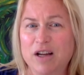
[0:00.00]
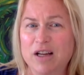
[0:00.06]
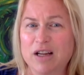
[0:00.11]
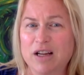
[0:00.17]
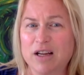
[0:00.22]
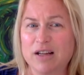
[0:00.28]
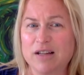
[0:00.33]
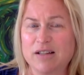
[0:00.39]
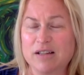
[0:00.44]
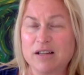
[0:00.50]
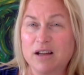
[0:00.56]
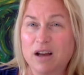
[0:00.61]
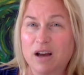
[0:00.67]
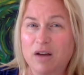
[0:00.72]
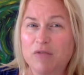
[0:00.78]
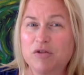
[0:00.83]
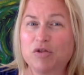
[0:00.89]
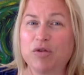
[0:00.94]
kinds
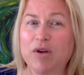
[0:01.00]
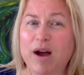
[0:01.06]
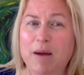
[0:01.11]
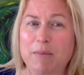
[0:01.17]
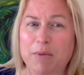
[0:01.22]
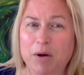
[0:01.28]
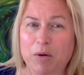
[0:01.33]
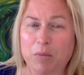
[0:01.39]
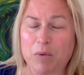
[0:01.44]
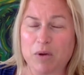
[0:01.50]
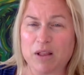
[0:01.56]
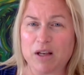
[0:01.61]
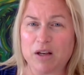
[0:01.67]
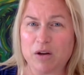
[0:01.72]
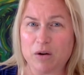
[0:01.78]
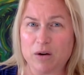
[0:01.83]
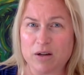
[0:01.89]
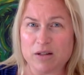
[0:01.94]
of trauma within your